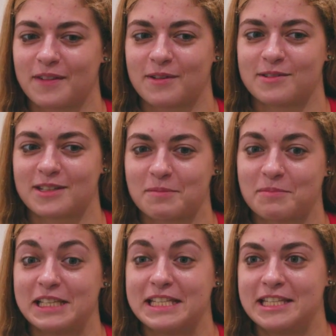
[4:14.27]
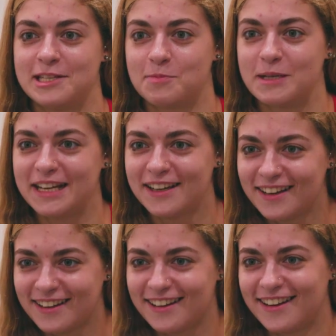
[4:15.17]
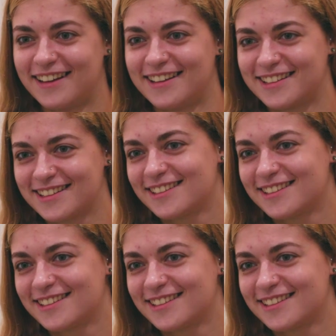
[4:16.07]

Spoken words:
I was like, please teach me. And